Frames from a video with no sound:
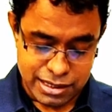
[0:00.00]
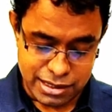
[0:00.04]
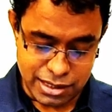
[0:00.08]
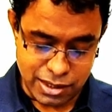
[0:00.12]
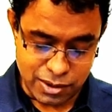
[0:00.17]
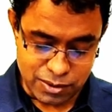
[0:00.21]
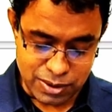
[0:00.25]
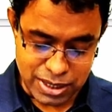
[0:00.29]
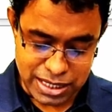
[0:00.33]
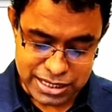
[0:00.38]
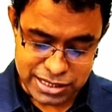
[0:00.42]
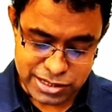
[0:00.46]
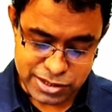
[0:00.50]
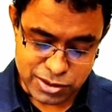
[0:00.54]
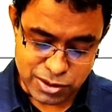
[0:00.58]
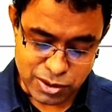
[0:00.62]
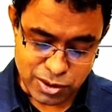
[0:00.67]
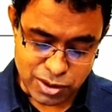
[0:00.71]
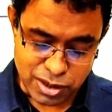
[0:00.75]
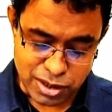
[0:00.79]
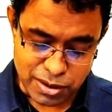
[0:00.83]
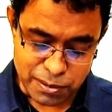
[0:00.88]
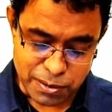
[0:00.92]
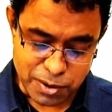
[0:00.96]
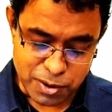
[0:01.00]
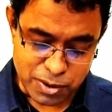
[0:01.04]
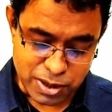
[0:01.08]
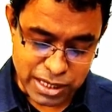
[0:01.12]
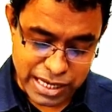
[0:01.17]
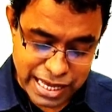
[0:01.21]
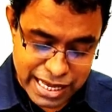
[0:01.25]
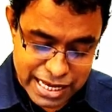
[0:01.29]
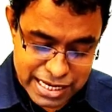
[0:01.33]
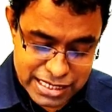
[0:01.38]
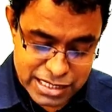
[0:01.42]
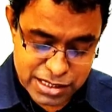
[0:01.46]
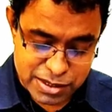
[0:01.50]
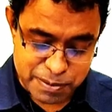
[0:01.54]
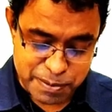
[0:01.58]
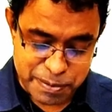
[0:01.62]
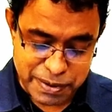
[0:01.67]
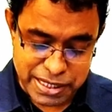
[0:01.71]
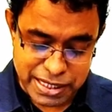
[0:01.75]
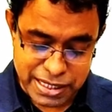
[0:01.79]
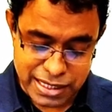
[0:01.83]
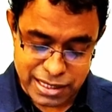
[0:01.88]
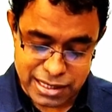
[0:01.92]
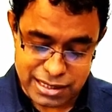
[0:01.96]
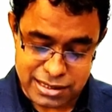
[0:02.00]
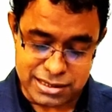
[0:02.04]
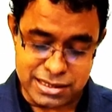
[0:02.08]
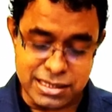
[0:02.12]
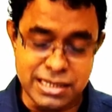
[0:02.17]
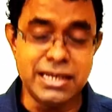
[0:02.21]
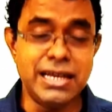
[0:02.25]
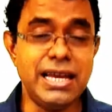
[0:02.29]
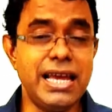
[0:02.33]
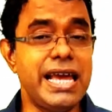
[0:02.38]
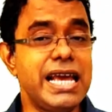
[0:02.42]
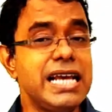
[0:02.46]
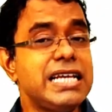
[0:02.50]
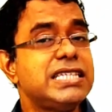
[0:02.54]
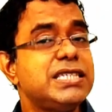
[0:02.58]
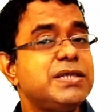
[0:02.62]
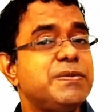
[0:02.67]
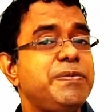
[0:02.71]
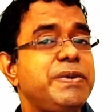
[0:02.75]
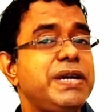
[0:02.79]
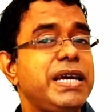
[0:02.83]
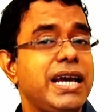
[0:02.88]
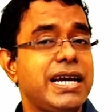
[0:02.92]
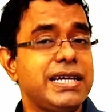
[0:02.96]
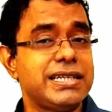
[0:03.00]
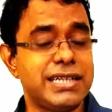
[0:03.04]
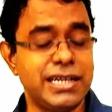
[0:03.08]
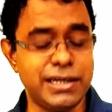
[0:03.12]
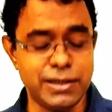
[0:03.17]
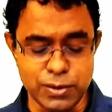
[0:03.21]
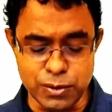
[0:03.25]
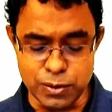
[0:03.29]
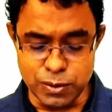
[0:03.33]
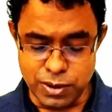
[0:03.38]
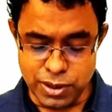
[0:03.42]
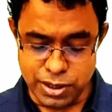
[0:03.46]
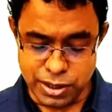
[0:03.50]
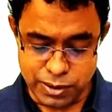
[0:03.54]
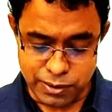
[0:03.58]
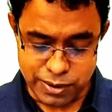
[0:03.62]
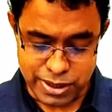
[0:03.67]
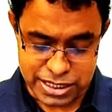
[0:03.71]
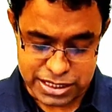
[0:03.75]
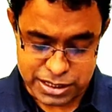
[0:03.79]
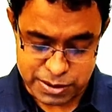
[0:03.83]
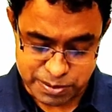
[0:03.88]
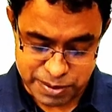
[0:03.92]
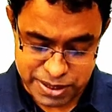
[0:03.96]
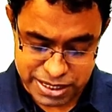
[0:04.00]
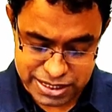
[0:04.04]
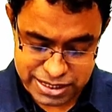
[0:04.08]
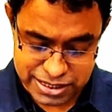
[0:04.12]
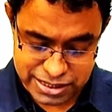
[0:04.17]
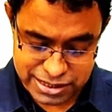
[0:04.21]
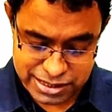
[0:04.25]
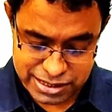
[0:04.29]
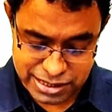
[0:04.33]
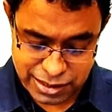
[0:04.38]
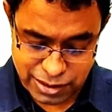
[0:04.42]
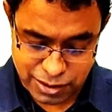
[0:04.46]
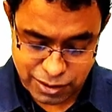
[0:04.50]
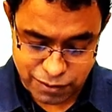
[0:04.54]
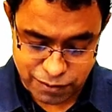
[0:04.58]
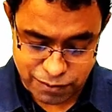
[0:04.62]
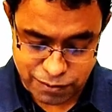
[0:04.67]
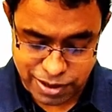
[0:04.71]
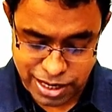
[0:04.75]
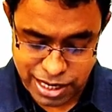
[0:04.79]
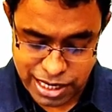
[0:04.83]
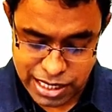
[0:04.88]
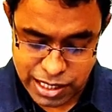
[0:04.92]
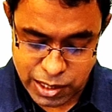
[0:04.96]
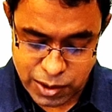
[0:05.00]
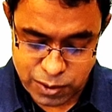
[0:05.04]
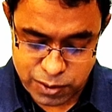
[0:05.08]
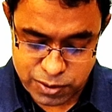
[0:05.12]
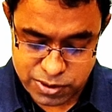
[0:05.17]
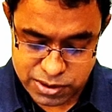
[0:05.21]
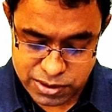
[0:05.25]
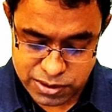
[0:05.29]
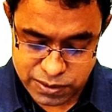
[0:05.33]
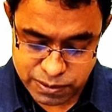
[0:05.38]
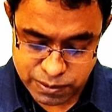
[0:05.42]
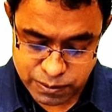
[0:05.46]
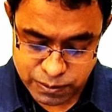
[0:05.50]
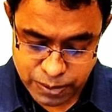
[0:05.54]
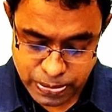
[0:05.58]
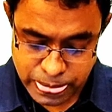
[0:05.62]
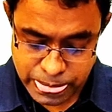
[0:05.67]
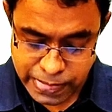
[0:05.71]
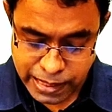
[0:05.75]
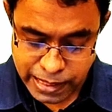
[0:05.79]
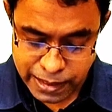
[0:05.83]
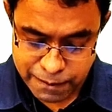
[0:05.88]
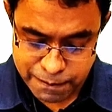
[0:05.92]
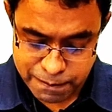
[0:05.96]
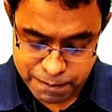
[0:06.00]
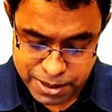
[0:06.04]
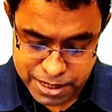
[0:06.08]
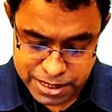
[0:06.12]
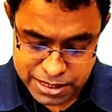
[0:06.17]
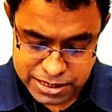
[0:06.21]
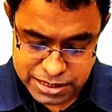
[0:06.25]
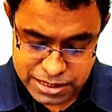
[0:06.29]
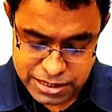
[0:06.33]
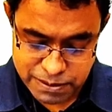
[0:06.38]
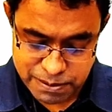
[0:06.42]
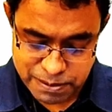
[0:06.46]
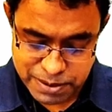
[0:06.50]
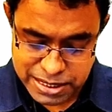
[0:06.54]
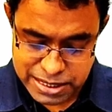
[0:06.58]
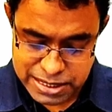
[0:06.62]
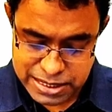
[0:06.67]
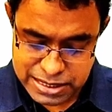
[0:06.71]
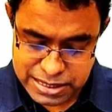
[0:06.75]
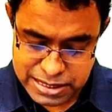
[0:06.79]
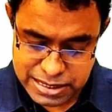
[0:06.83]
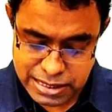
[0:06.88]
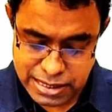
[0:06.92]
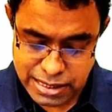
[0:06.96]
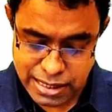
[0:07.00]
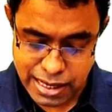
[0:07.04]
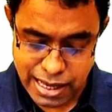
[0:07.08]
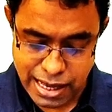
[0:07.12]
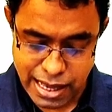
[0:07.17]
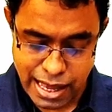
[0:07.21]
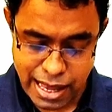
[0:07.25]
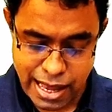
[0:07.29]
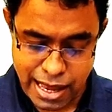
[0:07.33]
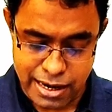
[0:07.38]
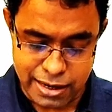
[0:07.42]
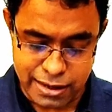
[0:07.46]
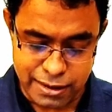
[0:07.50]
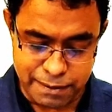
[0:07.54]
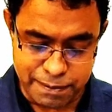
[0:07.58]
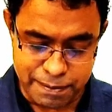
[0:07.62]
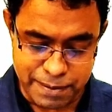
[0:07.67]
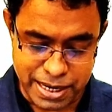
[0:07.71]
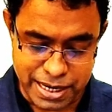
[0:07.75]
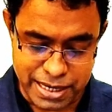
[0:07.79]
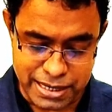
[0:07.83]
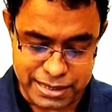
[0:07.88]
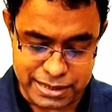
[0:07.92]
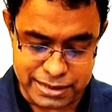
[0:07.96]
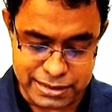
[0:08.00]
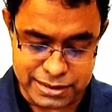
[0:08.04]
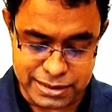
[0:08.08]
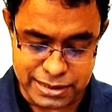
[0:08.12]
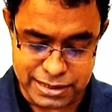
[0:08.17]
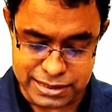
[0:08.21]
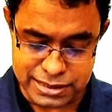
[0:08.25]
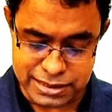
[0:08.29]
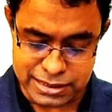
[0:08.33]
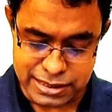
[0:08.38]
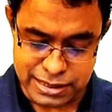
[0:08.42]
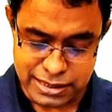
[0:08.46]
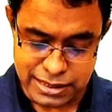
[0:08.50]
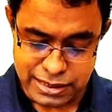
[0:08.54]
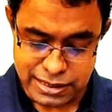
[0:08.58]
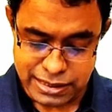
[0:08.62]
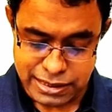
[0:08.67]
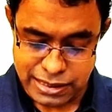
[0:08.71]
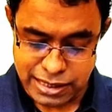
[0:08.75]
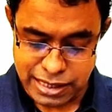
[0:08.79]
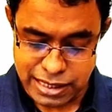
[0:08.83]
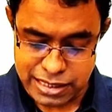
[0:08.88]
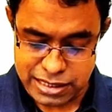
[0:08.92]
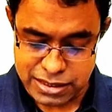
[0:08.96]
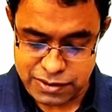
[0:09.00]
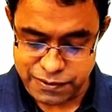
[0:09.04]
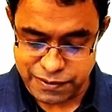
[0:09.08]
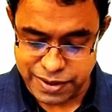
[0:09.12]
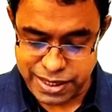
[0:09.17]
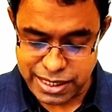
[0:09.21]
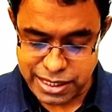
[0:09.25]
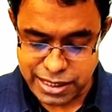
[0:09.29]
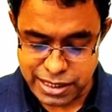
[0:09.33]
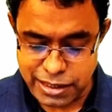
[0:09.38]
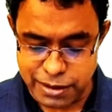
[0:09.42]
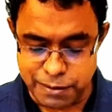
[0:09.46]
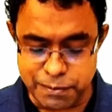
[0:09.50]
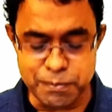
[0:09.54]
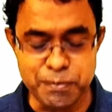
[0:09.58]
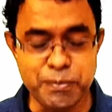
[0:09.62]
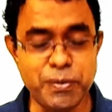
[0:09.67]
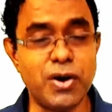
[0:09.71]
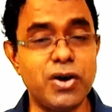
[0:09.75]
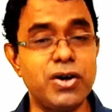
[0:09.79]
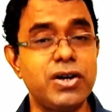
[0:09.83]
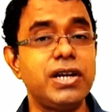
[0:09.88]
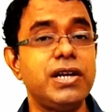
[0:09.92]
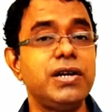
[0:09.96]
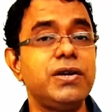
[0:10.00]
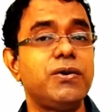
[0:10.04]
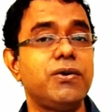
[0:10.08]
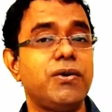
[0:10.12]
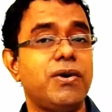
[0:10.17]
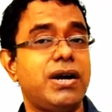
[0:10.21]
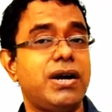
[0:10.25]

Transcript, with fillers: Now let's talk about XP is. XP, as I told you, XP is a set of values, principles and practices. It's very important